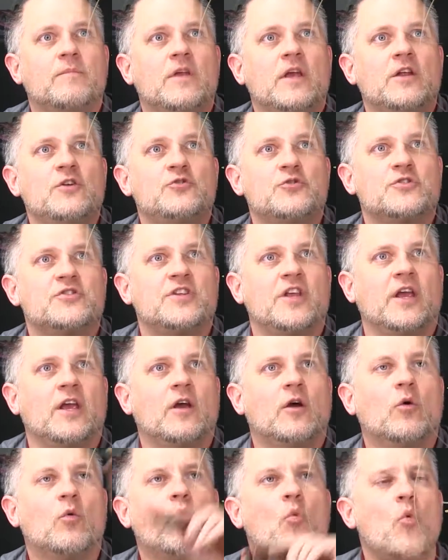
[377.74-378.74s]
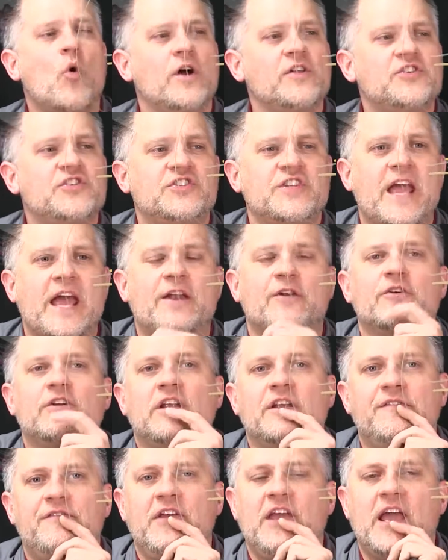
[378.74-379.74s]
interesting, one standard
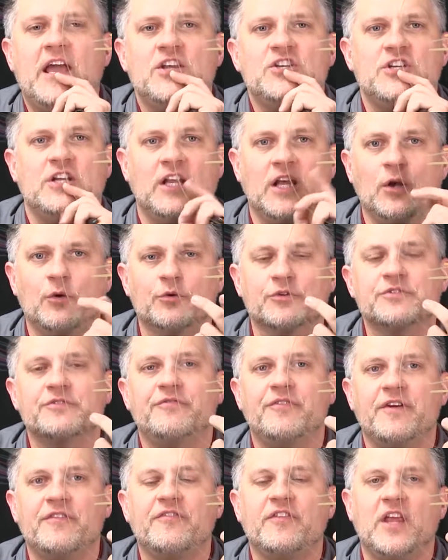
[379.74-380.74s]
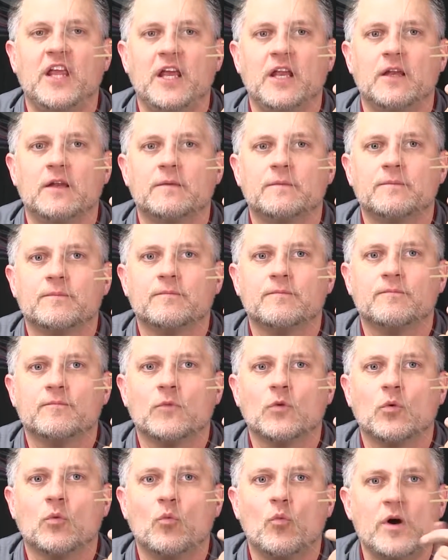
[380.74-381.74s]
deviation equals 15.
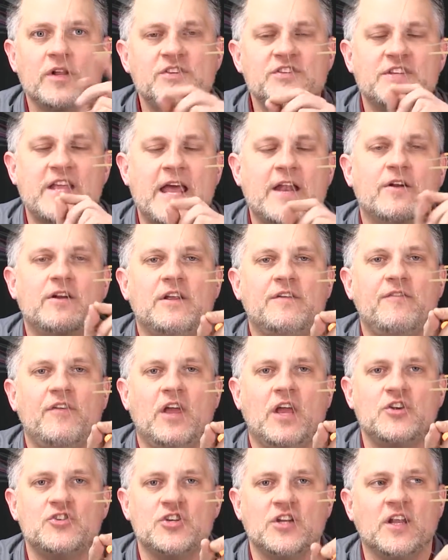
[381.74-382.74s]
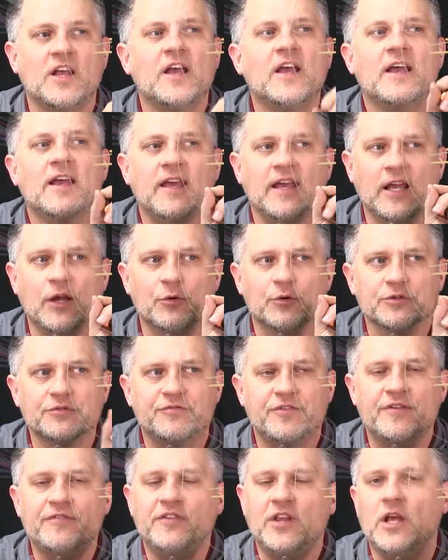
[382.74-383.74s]
One standard deviation equals
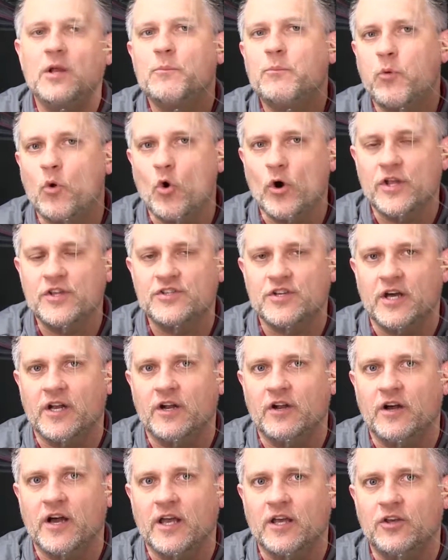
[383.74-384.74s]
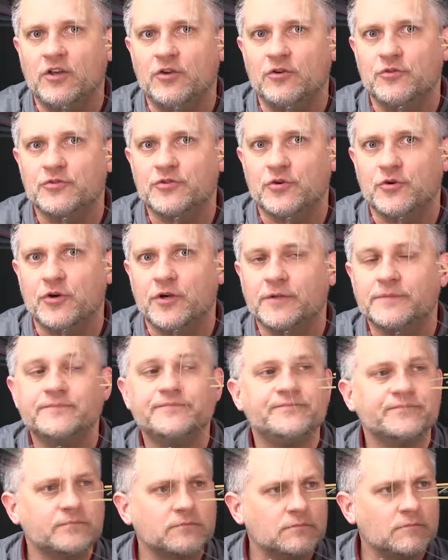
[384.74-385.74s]
15 points on an IQ score.
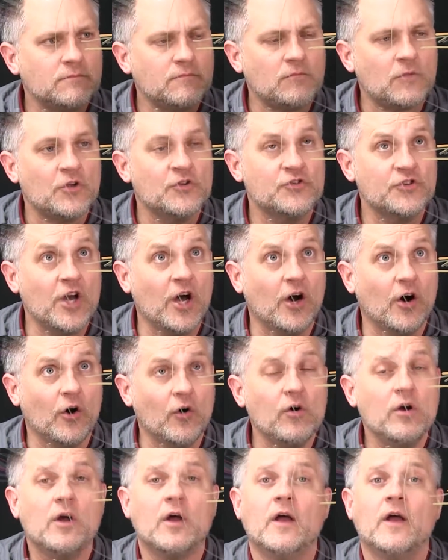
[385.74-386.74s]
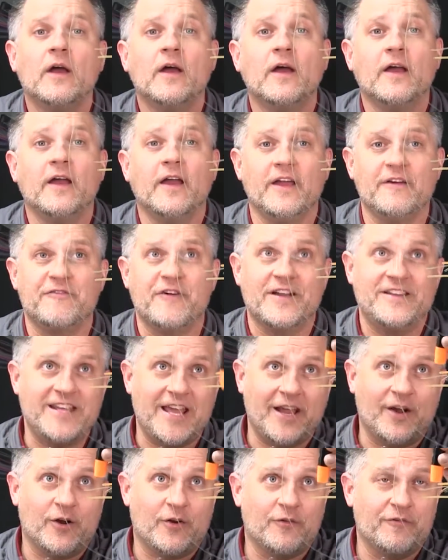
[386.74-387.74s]
So if I
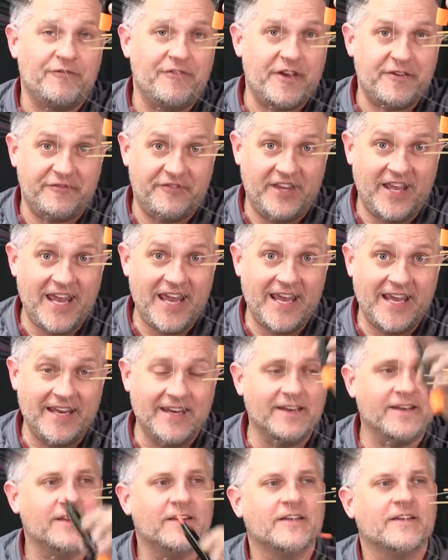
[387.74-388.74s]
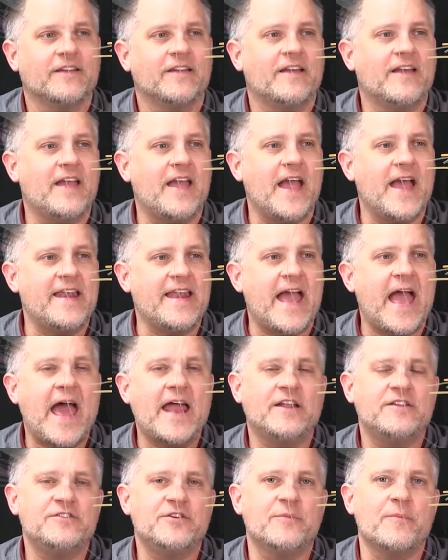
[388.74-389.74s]
take 15 and
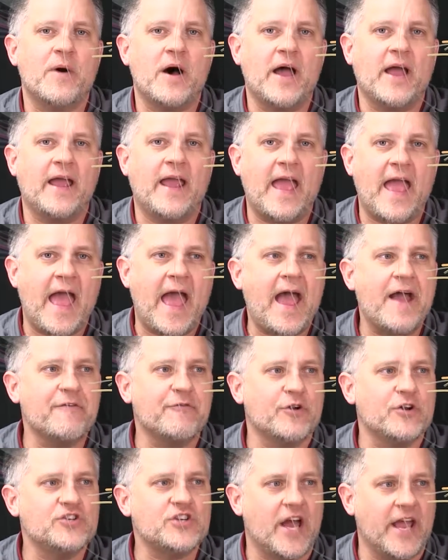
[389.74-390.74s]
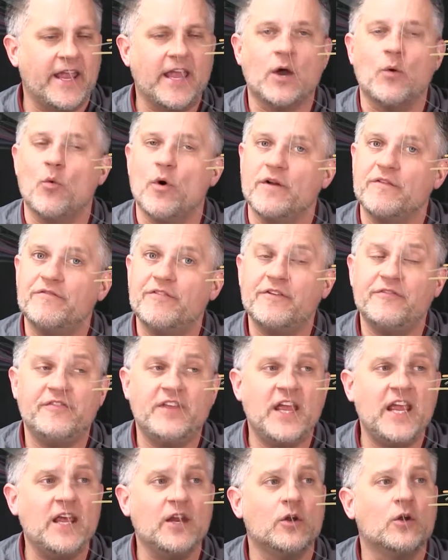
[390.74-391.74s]
add it to my average, I get
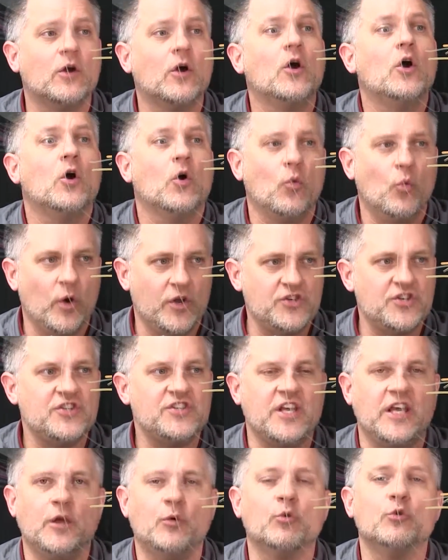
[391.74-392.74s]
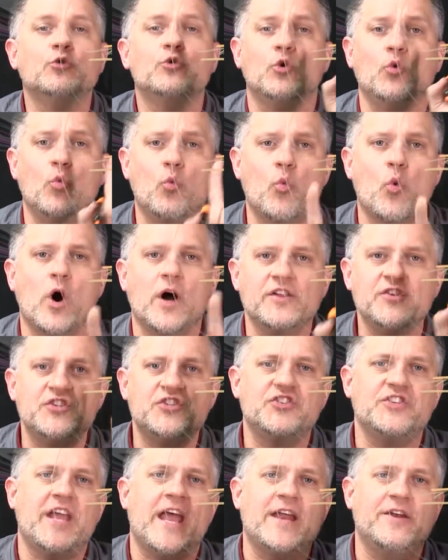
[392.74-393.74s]
115, which is equal to one
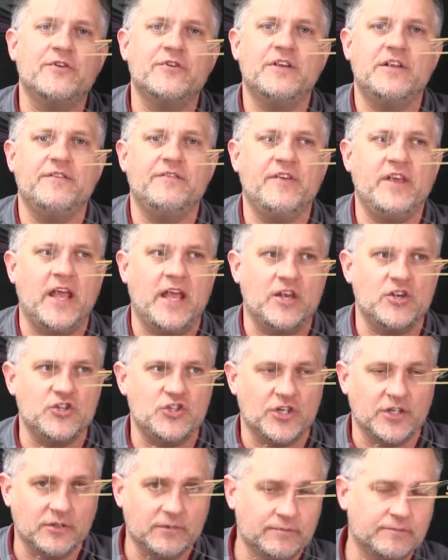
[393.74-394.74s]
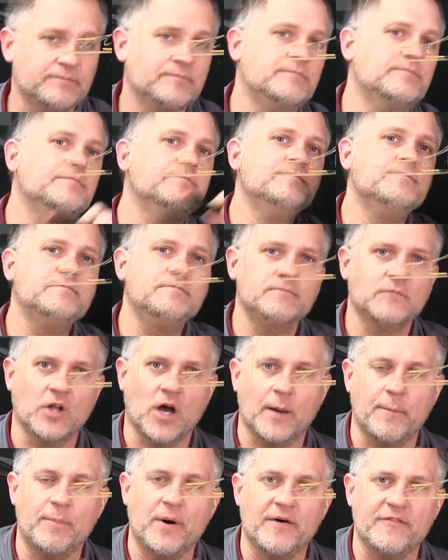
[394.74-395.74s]
standard deviation
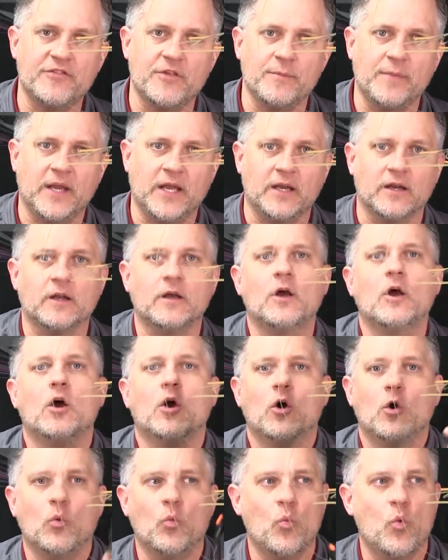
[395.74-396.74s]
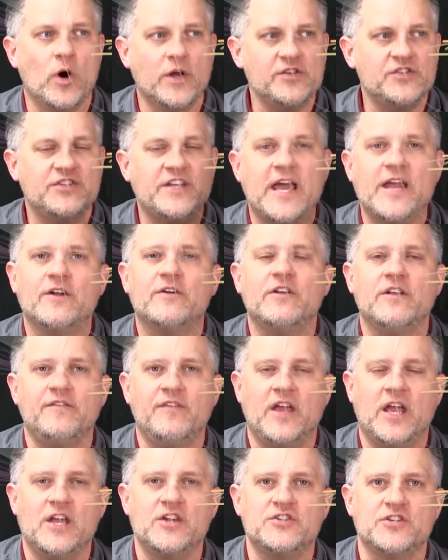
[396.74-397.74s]
above the mean. One standard
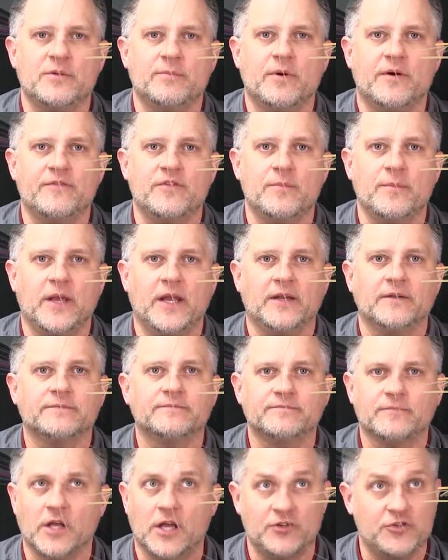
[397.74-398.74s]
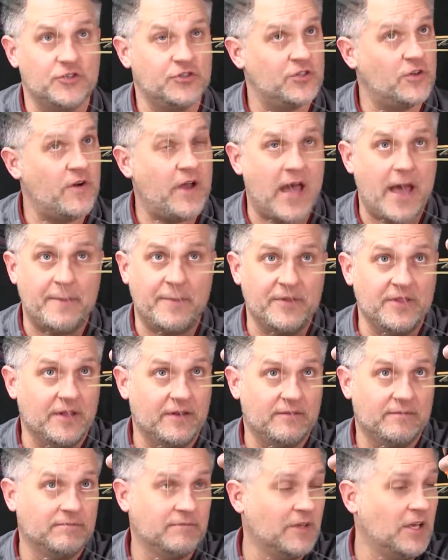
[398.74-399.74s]
deviation above the mean. It just so happened that